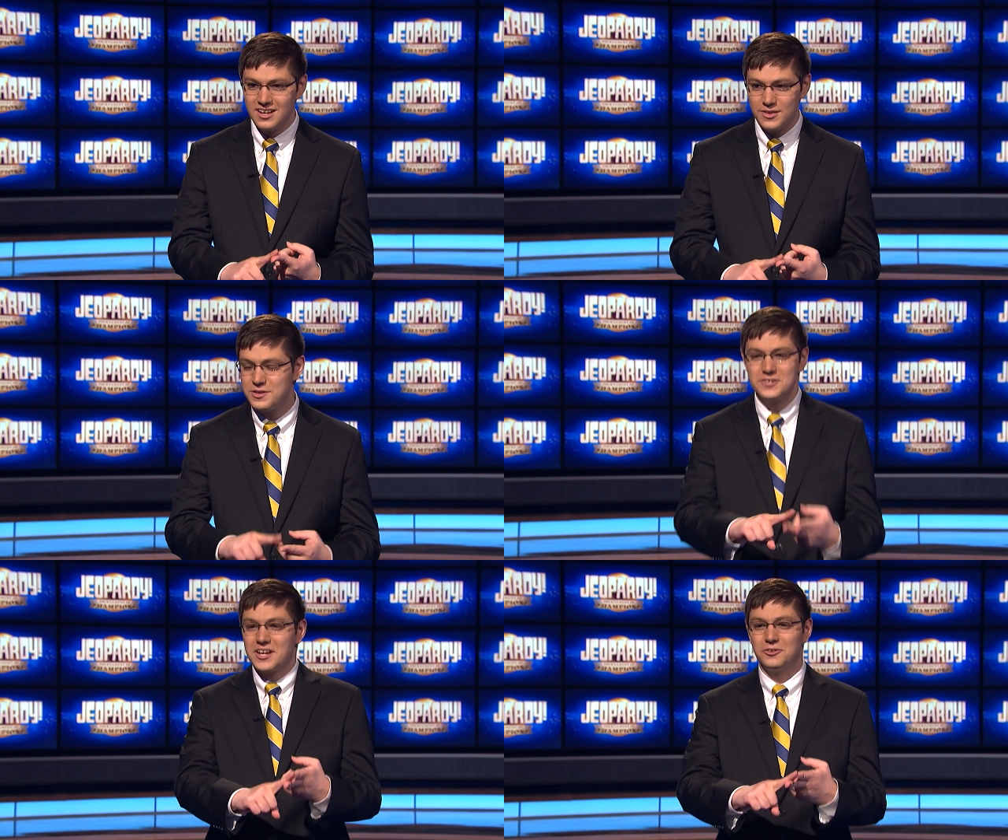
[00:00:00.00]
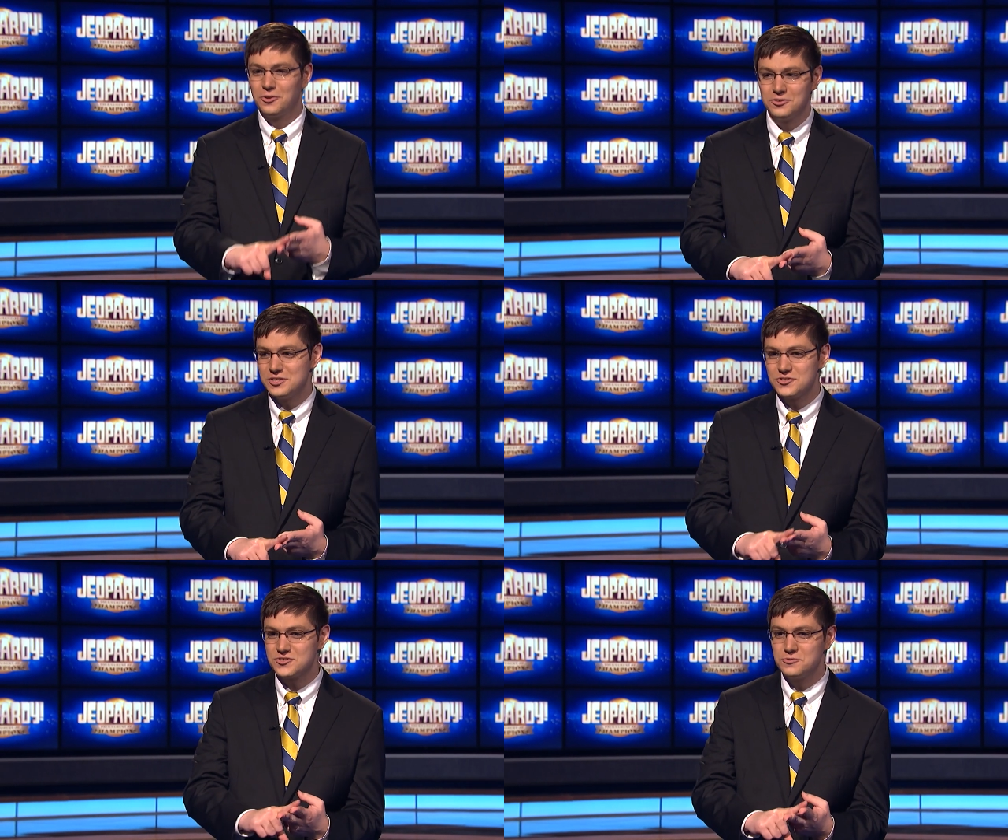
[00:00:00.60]
things I learned
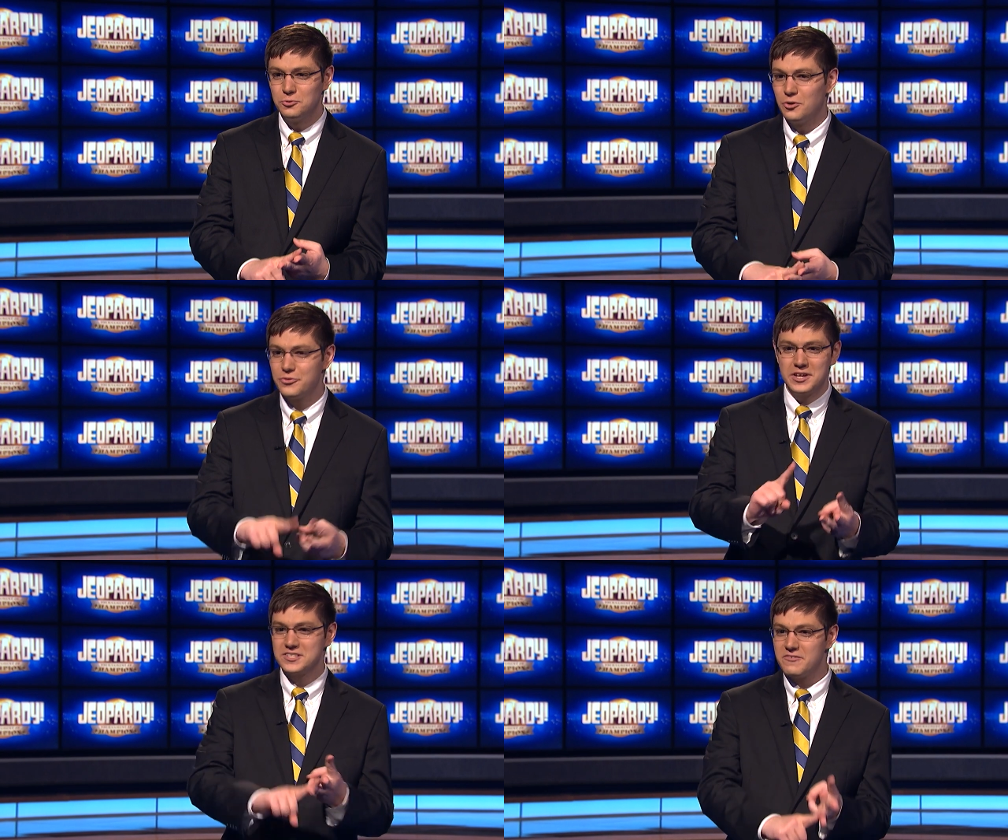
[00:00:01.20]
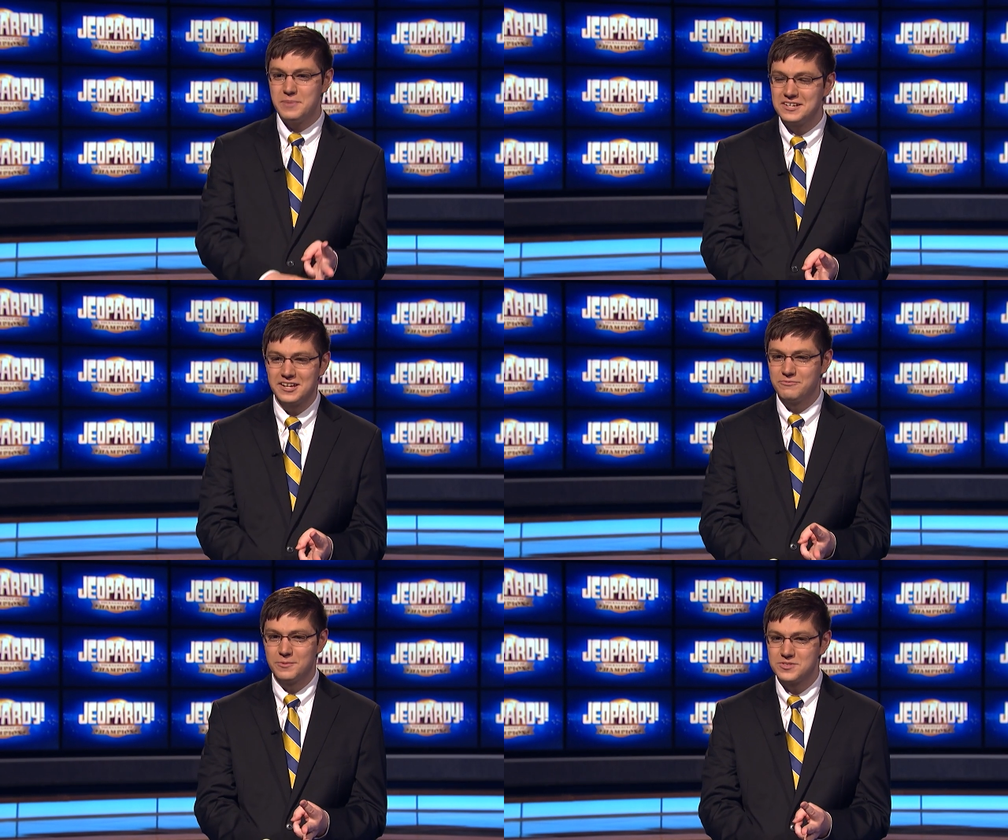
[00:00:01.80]
in school, things I've picked
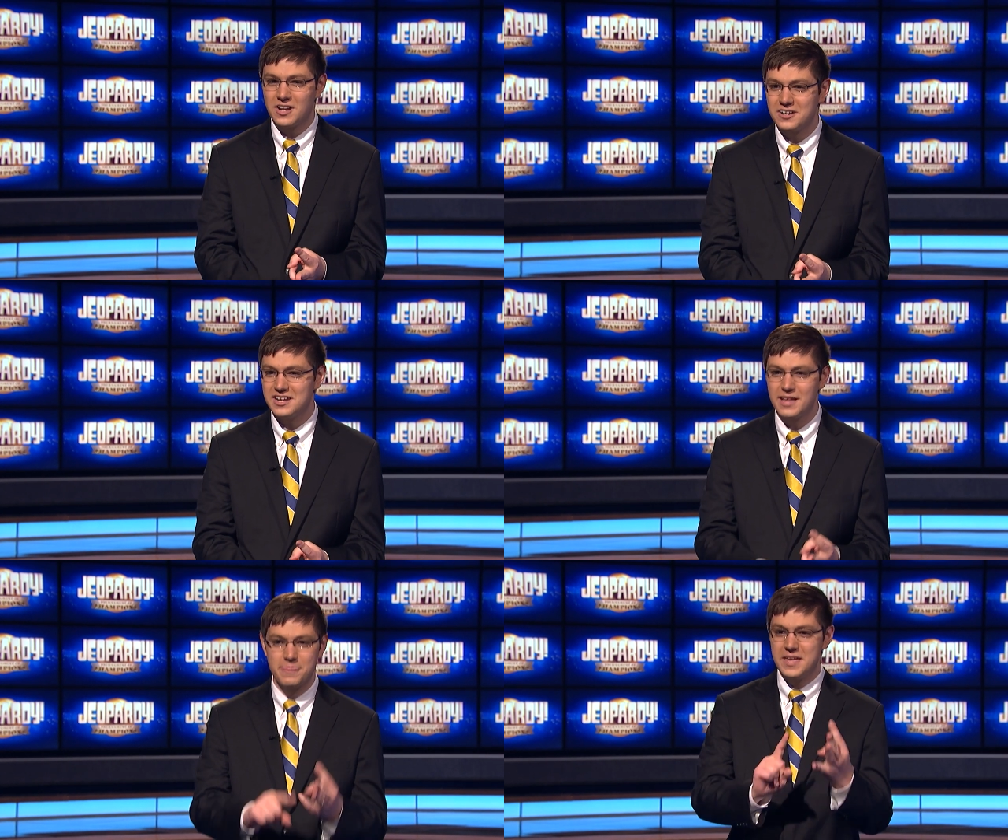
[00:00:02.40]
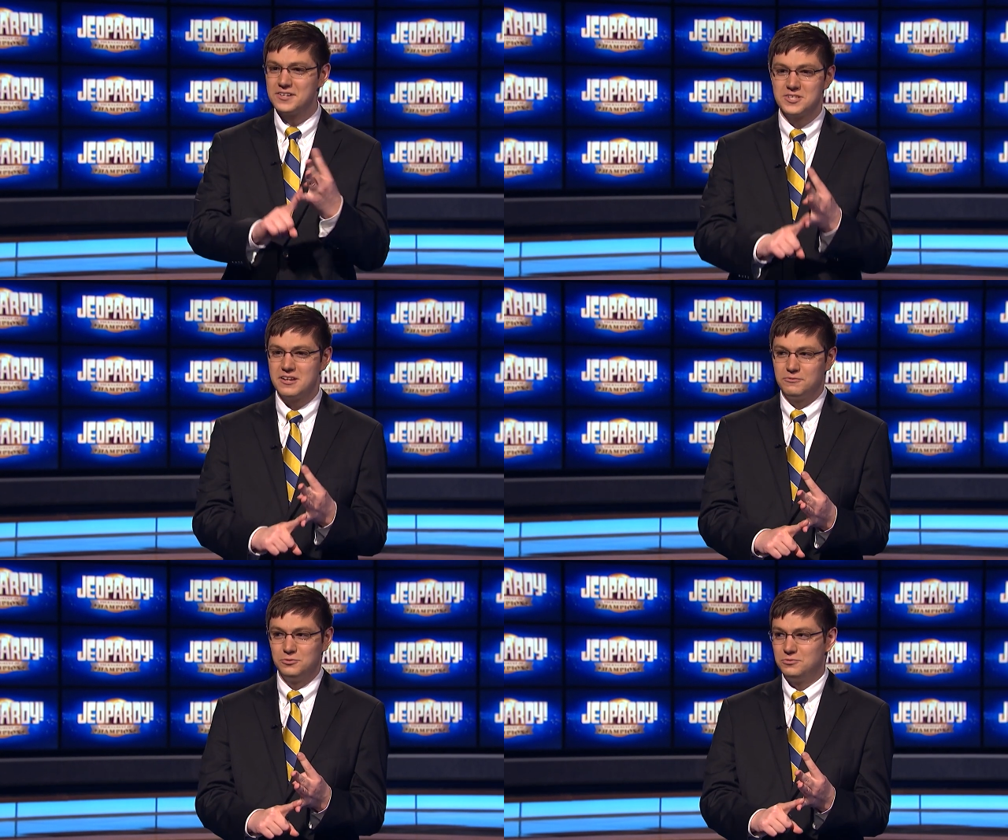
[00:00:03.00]
up from studying, and things that
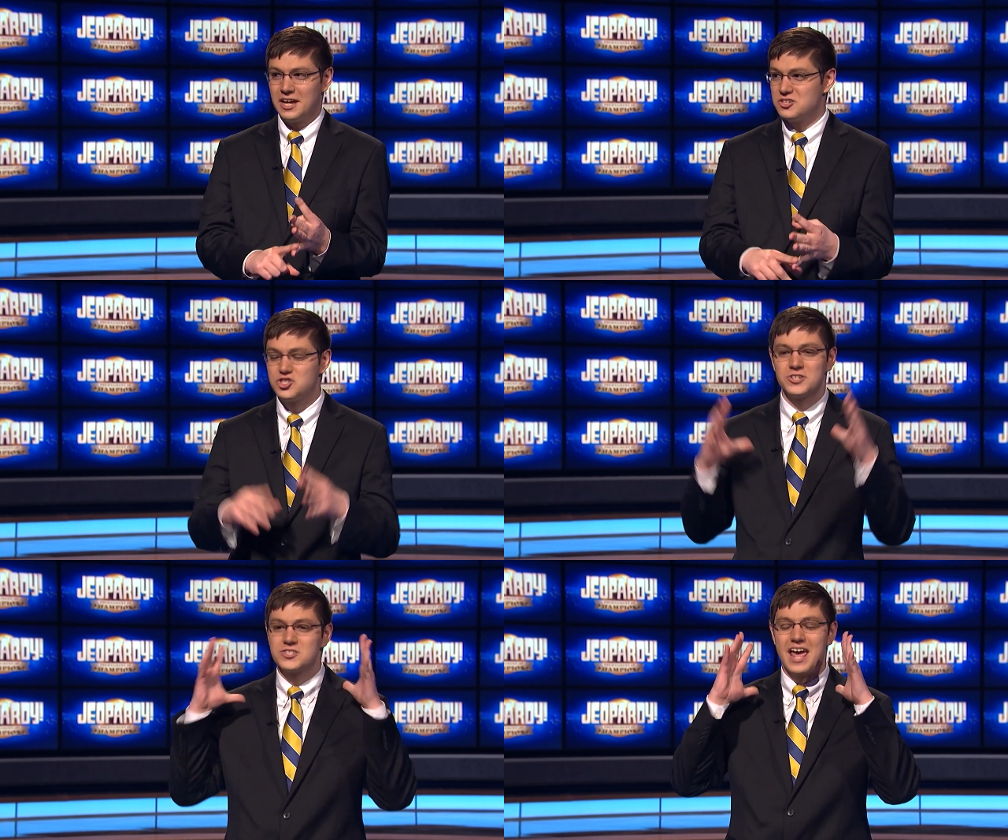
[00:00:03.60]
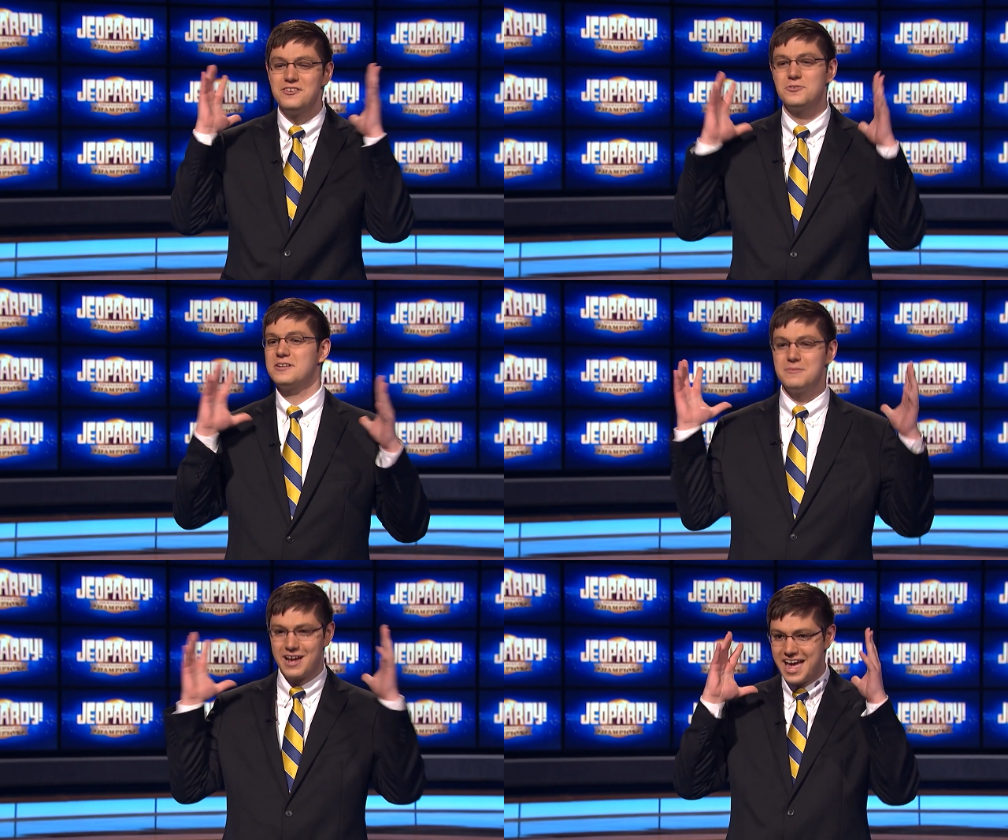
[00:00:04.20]
have like just entered
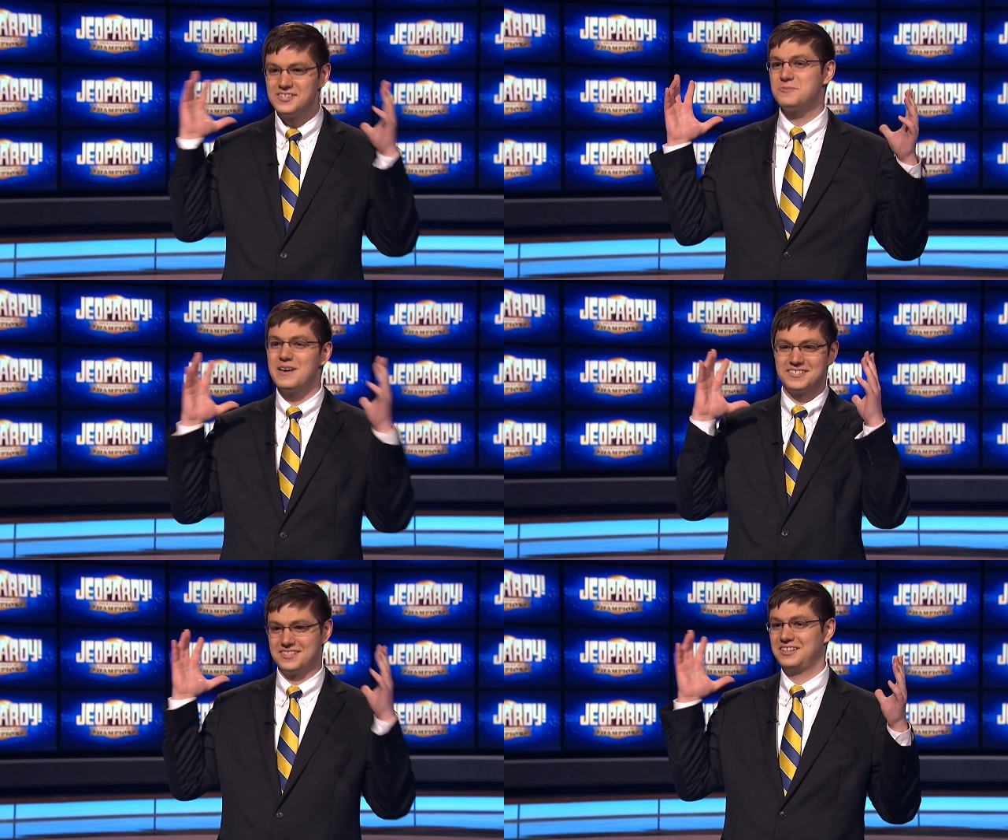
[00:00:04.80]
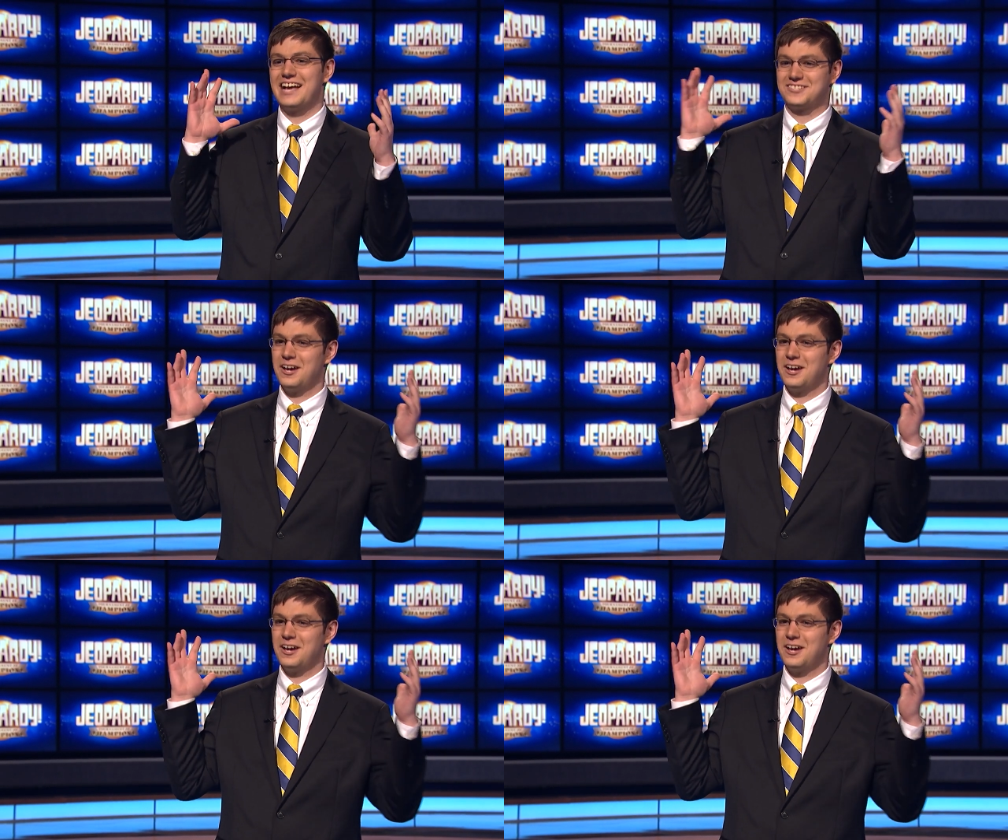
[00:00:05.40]
into my headspace in the last